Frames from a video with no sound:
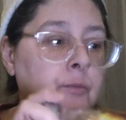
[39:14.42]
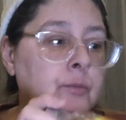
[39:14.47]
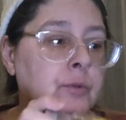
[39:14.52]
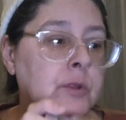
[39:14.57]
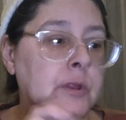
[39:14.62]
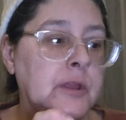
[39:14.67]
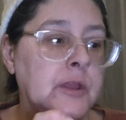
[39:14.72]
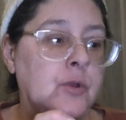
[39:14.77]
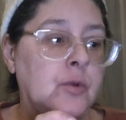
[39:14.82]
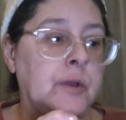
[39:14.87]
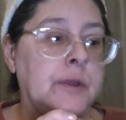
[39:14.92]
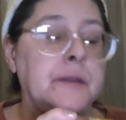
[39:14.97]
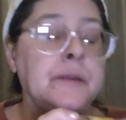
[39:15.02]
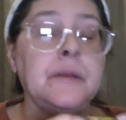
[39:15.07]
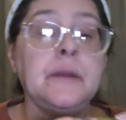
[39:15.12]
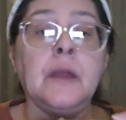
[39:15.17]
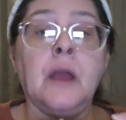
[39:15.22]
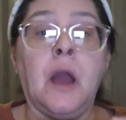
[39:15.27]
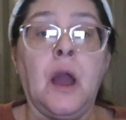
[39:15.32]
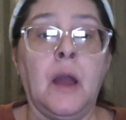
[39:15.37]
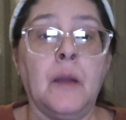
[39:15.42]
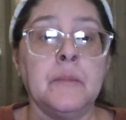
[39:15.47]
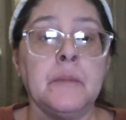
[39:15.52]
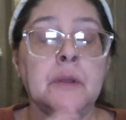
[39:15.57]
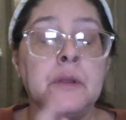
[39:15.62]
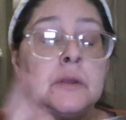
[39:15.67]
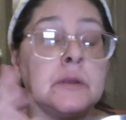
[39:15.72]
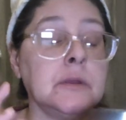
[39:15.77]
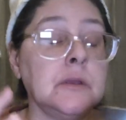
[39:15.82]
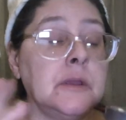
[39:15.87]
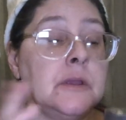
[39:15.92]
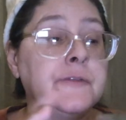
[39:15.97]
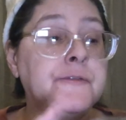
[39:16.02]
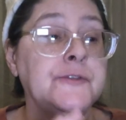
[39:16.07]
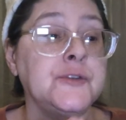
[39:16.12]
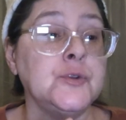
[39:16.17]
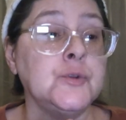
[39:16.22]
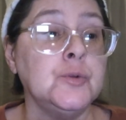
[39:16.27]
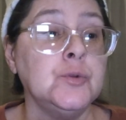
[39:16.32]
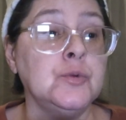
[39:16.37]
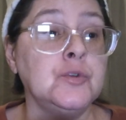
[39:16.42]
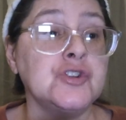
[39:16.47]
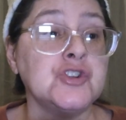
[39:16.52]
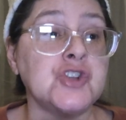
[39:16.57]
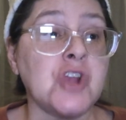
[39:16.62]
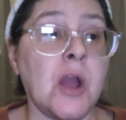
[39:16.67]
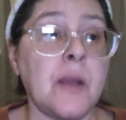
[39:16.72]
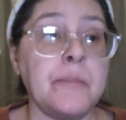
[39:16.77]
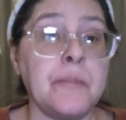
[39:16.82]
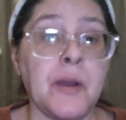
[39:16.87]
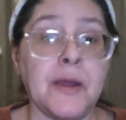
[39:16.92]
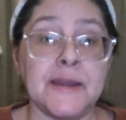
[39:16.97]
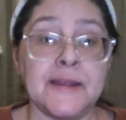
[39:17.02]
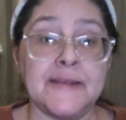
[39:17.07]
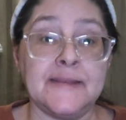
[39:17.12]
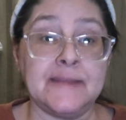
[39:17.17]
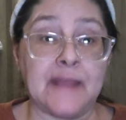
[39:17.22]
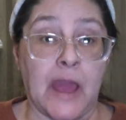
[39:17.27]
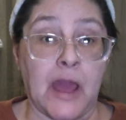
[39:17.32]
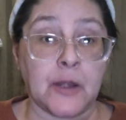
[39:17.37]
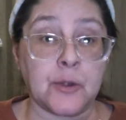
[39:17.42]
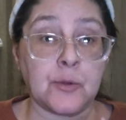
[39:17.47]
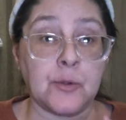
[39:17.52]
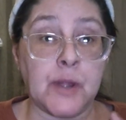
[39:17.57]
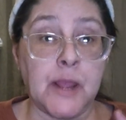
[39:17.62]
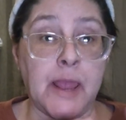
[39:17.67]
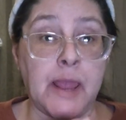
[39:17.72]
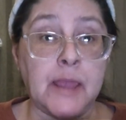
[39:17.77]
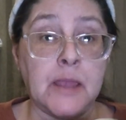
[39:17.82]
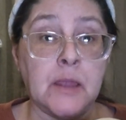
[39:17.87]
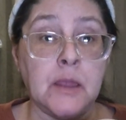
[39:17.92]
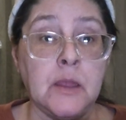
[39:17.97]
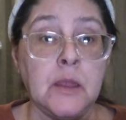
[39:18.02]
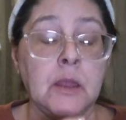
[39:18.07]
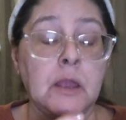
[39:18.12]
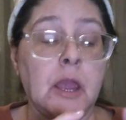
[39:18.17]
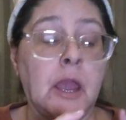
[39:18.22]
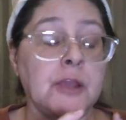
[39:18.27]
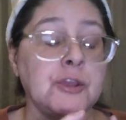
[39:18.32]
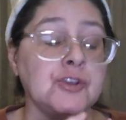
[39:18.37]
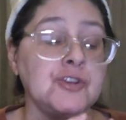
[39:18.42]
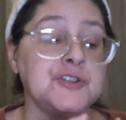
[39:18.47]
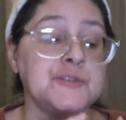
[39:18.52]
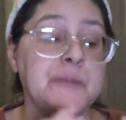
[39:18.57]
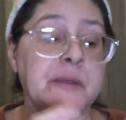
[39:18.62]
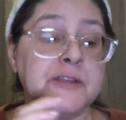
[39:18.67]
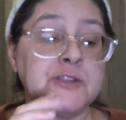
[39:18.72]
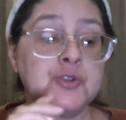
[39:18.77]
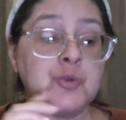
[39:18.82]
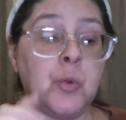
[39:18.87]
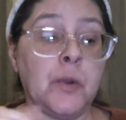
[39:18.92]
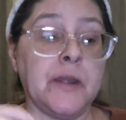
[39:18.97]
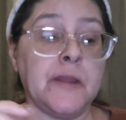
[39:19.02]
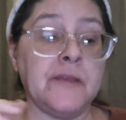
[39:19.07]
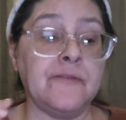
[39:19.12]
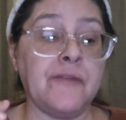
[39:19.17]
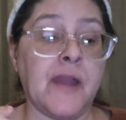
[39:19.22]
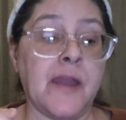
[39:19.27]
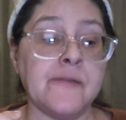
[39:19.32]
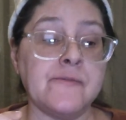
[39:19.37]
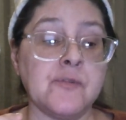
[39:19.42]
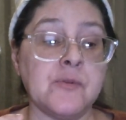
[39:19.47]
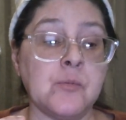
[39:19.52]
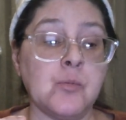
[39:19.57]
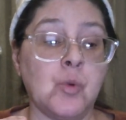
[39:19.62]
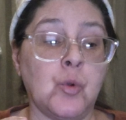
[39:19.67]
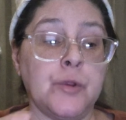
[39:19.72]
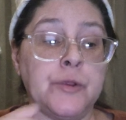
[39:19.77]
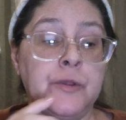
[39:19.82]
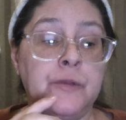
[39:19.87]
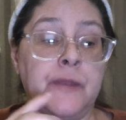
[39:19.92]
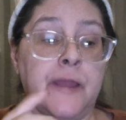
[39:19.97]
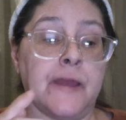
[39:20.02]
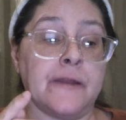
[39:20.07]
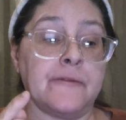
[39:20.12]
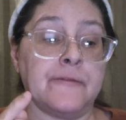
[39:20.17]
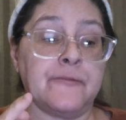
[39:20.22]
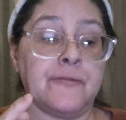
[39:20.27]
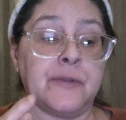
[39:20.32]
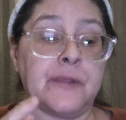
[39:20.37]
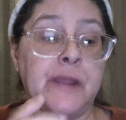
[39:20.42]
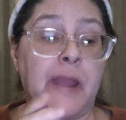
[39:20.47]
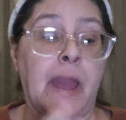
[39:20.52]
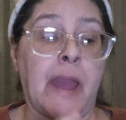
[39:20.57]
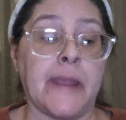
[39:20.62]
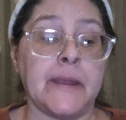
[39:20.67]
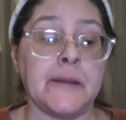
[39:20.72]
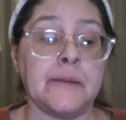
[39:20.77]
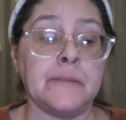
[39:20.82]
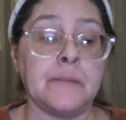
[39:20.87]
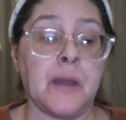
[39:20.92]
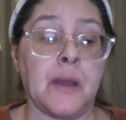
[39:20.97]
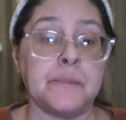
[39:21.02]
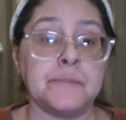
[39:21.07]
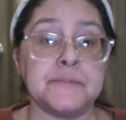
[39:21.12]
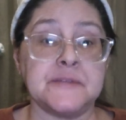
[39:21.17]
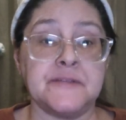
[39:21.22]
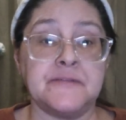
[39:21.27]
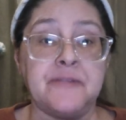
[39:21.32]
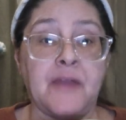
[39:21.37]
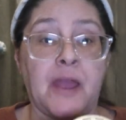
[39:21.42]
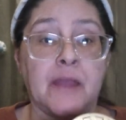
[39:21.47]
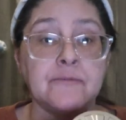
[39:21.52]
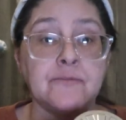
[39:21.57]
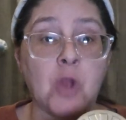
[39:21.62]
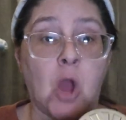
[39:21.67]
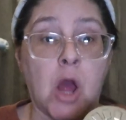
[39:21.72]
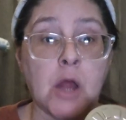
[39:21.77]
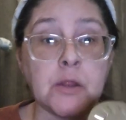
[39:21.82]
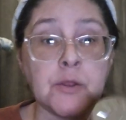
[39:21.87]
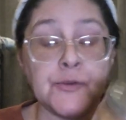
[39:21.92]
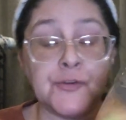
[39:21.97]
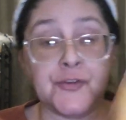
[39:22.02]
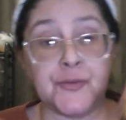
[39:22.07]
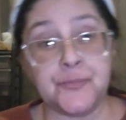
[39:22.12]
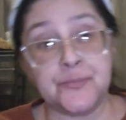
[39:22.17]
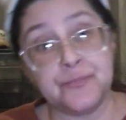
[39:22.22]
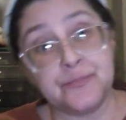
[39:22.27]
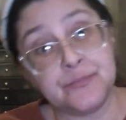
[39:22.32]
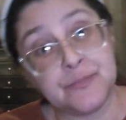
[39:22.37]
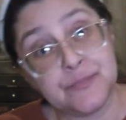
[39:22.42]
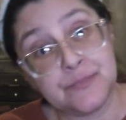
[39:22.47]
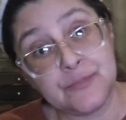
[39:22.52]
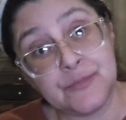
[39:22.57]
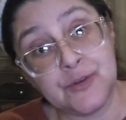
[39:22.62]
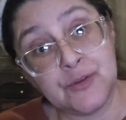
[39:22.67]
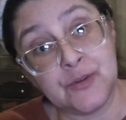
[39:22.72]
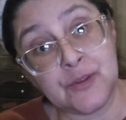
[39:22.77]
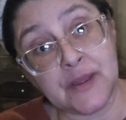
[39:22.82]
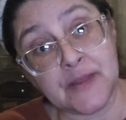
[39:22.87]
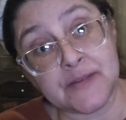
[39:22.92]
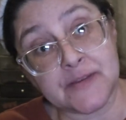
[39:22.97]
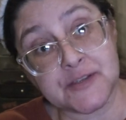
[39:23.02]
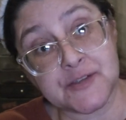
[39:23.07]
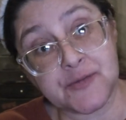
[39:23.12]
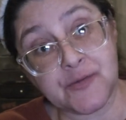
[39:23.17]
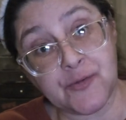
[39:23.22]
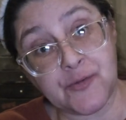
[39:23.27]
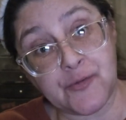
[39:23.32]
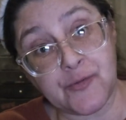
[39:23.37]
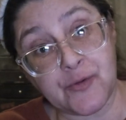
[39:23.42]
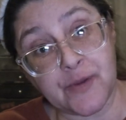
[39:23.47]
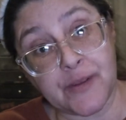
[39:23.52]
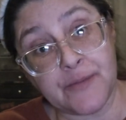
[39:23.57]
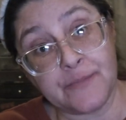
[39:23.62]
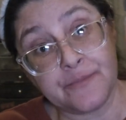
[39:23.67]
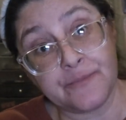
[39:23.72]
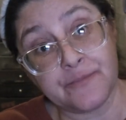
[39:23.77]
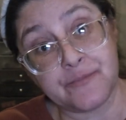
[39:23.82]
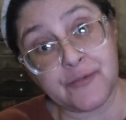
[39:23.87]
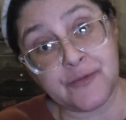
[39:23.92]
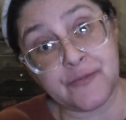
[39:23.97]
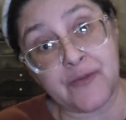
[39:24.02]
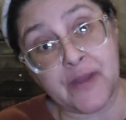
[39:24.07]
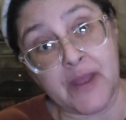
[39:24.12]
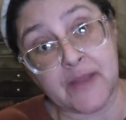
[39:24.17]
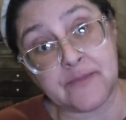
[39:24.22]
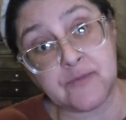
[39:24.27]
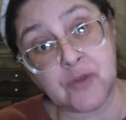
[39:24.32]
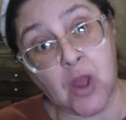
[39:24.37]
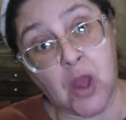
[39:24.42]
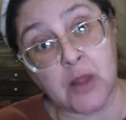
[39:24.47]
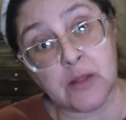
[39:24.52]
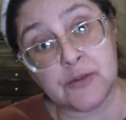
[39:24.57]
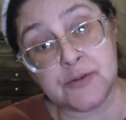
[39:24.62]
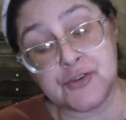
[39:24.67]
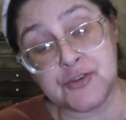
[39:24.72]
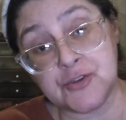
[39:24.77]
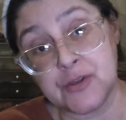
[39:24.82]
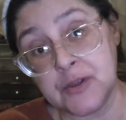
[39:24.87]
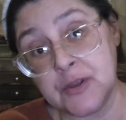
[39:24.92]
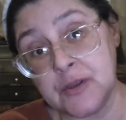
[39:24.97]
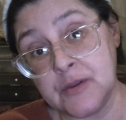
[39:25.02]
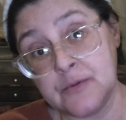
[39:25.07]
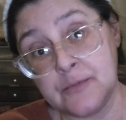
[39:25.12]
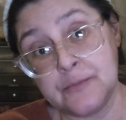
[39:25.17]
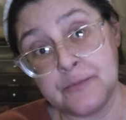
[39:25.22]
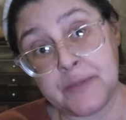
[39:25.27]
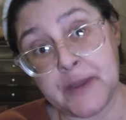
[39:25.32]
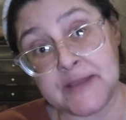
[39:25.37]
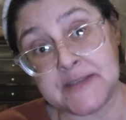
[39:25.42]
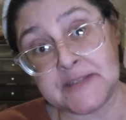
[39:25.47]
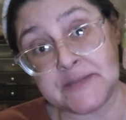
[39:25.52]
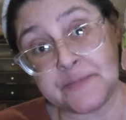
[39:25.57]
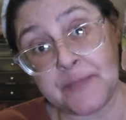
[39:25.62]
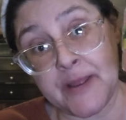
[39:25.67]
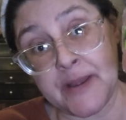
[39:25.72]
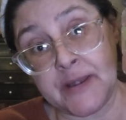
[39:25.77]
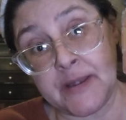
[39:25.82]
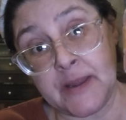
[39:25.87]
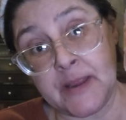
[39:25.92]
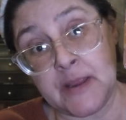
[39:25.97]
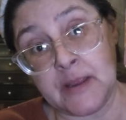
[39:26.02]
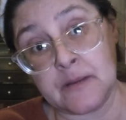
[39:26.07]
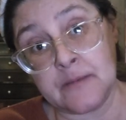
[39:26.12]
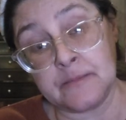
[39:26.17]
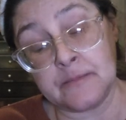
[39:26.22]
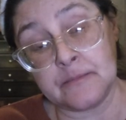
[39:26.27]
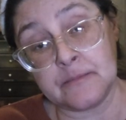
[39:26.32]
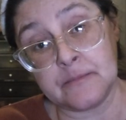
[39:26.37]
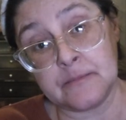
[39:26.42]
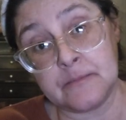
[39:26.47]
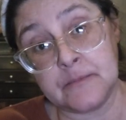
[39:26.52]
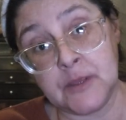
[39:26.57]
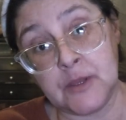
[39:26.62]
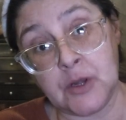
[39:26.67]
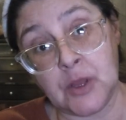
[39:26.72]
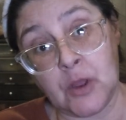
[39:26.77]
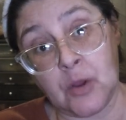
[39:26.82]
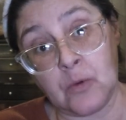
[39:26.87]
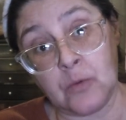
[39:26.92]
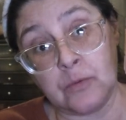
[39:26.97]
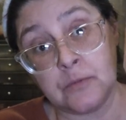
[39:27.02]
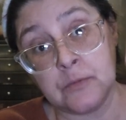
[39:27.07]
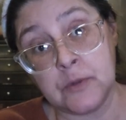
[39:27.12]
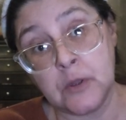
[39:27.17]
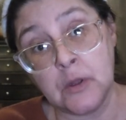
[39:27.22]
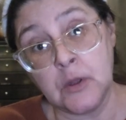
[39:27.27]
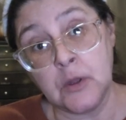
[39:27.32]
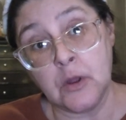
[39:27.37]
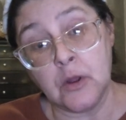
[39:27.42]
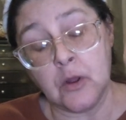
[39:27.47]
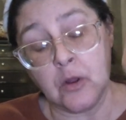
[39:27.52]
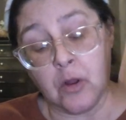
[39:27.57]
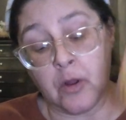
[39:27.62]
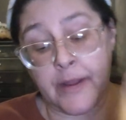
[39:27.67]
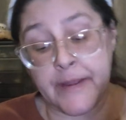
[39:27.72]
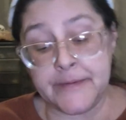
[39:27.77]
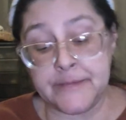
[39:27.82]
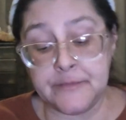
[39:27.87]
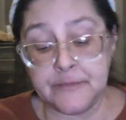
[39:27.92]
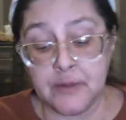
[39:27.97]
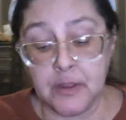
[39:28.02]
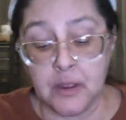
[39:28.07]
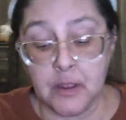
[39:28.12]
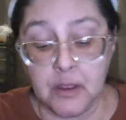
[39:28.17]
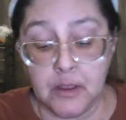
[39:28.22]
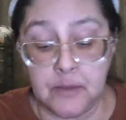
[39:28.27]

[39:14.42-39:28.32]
really good. If you shop on a Saturday and you spend $25 or more, you get a free item up to $5. You can get this for free for $5. By spending, you know, on,